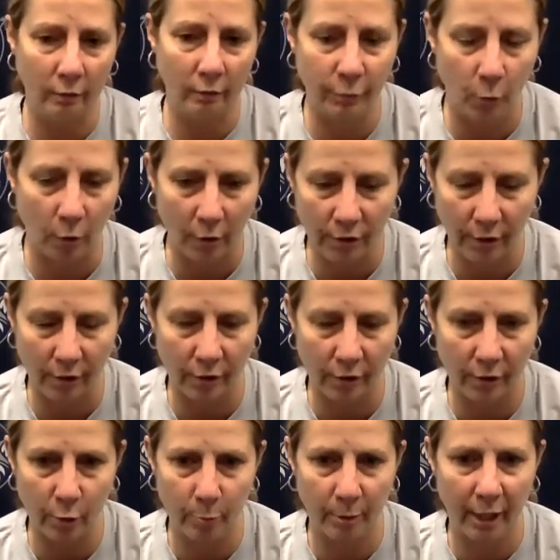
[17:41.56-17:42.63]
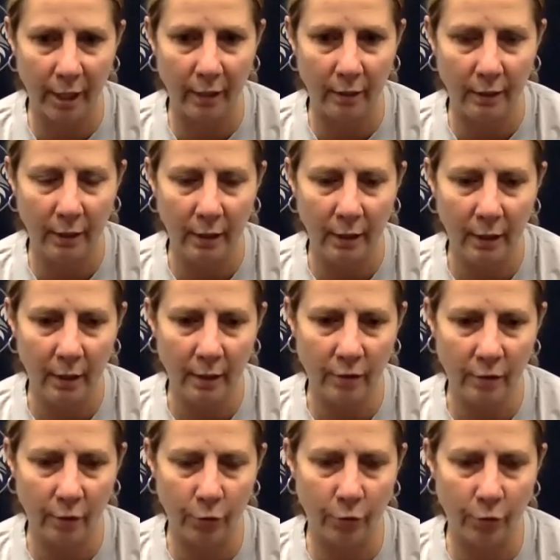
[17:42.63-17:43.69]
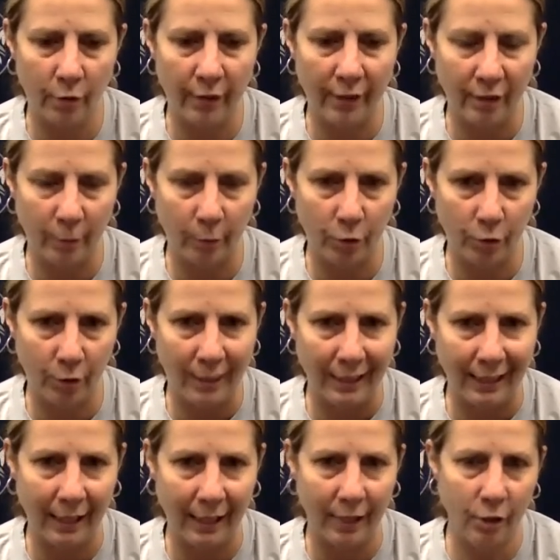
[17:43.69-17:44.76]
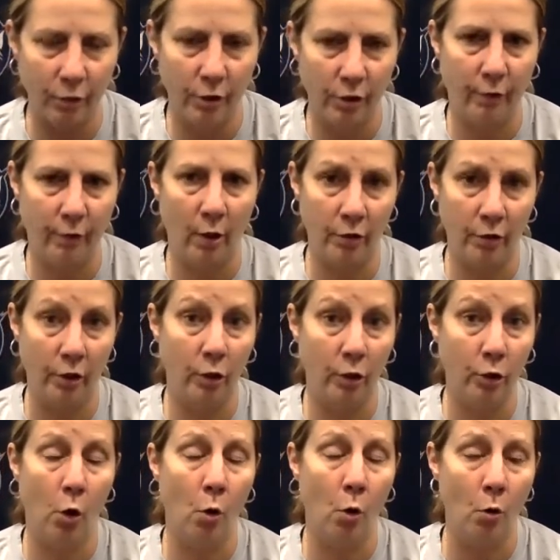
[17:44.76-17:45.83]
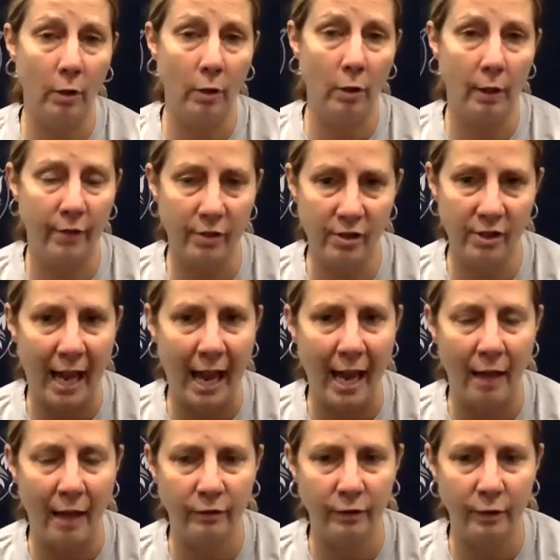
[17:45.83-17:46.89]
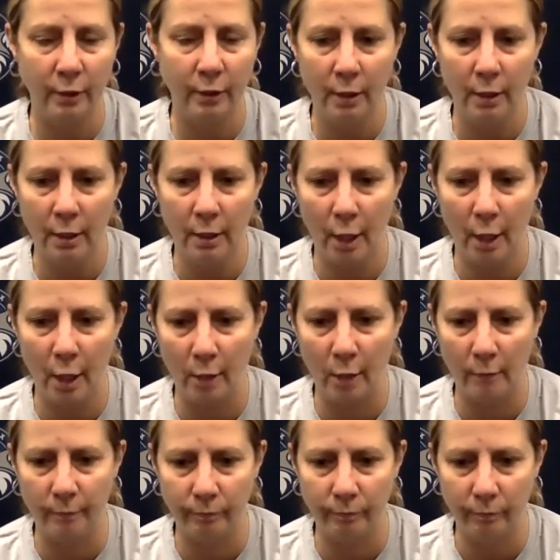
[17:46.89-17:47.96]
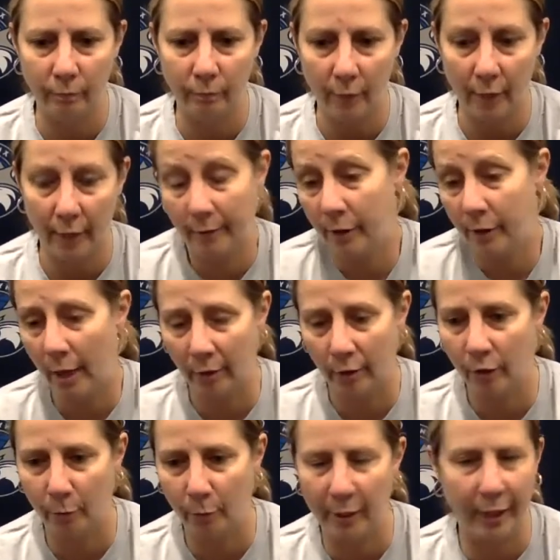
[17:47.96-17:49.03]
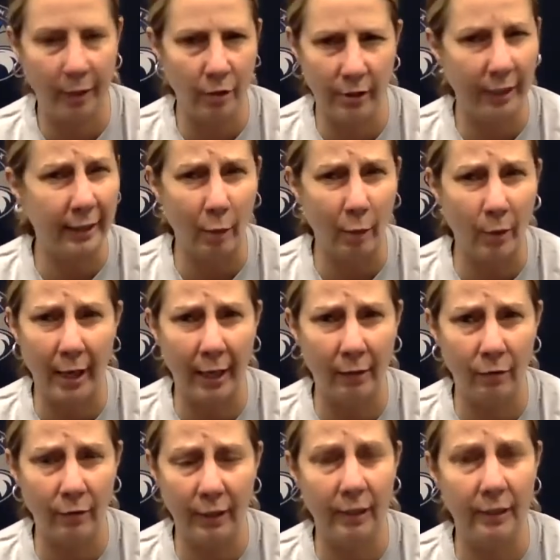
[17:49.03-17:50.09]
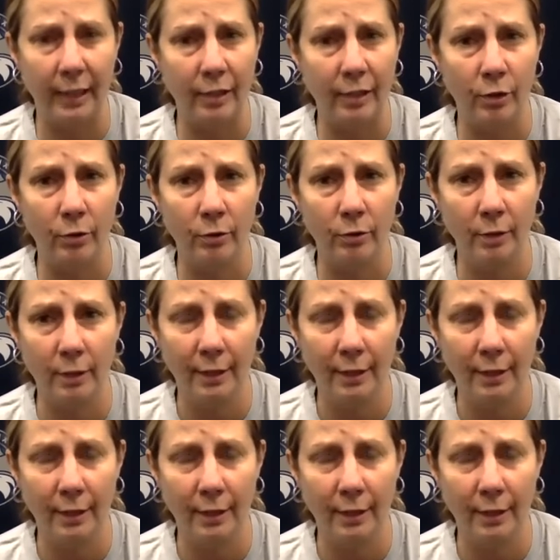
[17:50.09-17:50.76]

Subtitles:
for such and such player. So those are all things that we're trying to get to as far as a goal of this staff. I don't know if the players think that way. I don't think that they do.